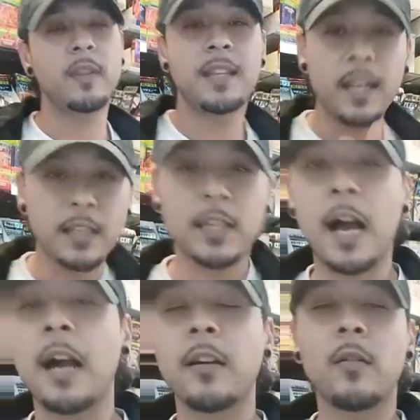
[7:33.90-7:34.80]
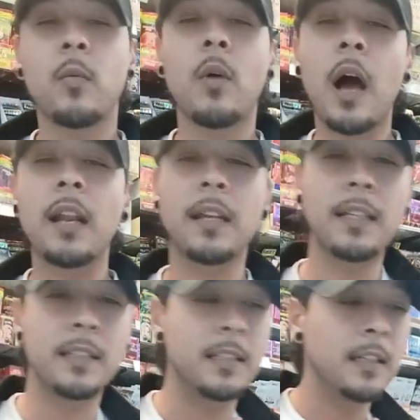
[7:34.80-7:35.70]
TikTok, where all of
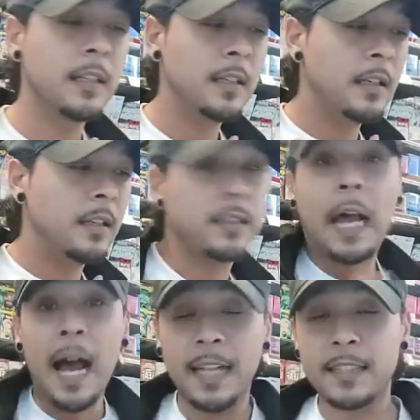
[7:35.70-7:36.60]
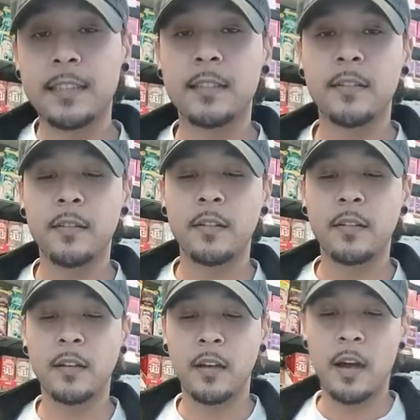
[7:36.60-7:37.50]
these thoughts
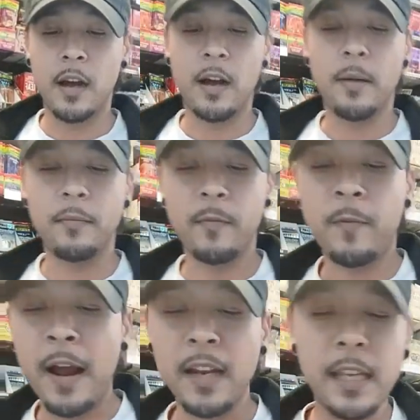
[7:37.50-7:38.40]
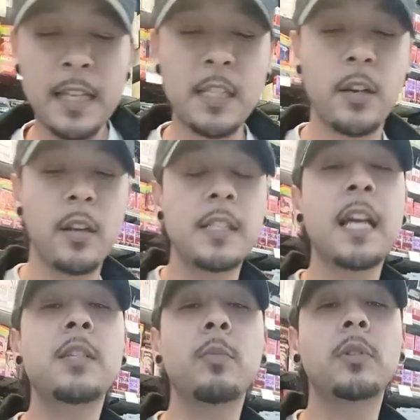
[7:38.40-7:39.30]
find it easier
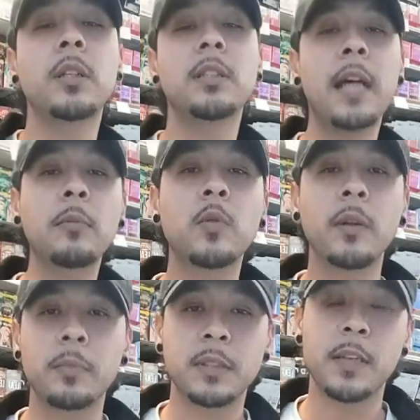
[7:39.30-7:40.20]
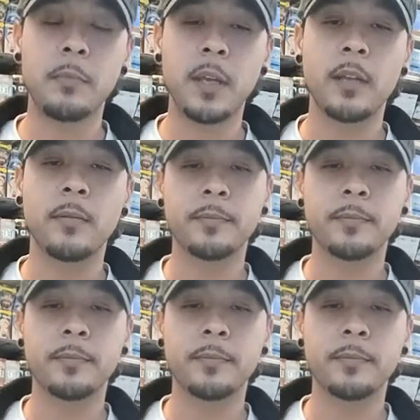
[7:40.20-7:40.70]
accessible to the top 20% of men.